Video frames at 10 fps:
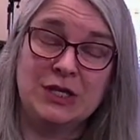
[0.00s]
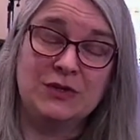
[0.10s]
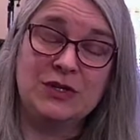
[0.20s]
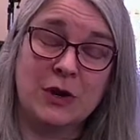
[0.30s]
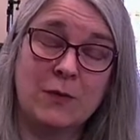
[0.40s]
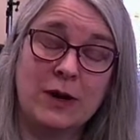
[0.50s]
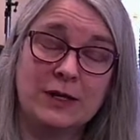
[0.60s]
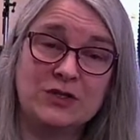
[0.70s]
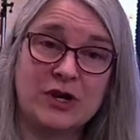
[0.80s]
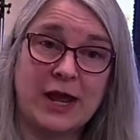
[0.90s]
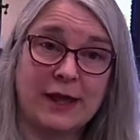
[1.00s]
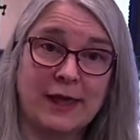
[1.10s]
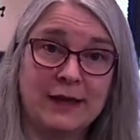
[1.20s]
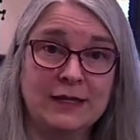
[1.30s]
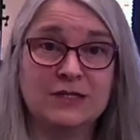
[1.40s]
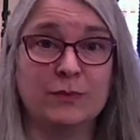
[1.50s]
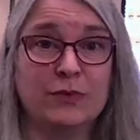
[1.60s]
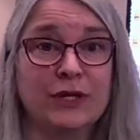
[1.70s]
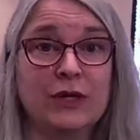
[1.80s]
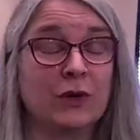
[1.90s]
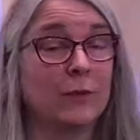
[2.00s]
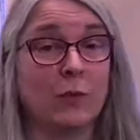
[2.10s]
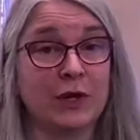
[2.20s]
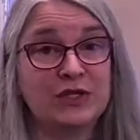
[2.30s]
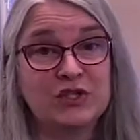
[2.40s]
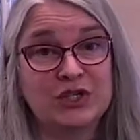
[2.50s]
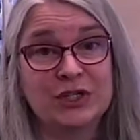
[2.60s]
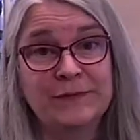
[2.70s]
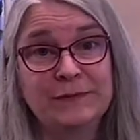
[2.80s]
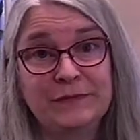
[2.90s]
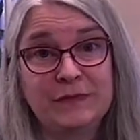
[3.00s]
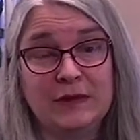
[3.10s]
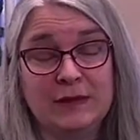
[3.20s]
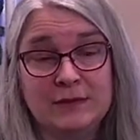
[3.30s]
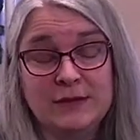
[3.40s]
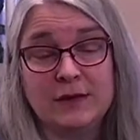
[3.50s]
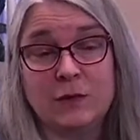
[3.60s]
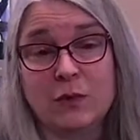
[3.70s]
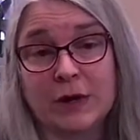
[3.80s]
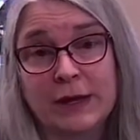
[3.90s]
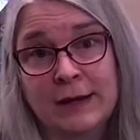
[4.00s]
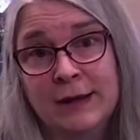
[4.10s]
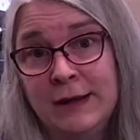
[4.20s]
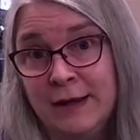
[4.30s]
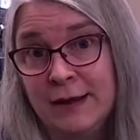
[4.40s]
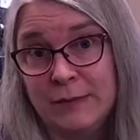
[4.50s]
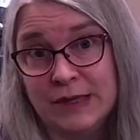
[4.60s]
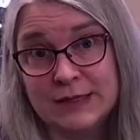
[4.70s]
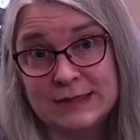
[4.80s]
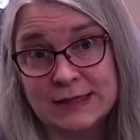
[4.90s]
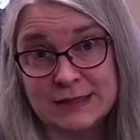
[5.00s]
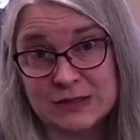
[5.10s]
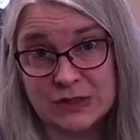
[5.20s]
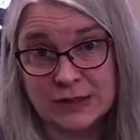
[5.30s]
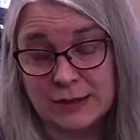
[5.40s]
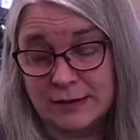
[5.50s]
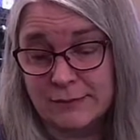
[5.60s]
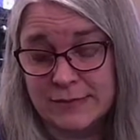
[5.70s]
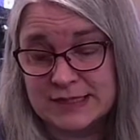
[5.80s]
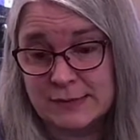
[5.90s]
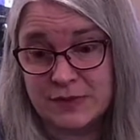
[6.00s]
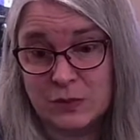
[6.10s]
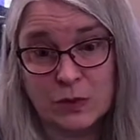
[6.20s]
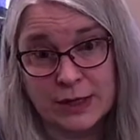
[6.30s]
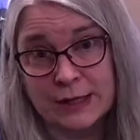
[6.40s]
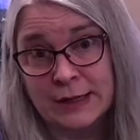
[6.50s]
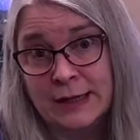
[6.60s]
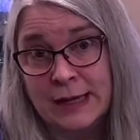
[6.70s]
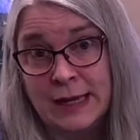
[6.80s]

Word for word: You don't want to track any debris or moisture into the organ because that's going to mess up the organ.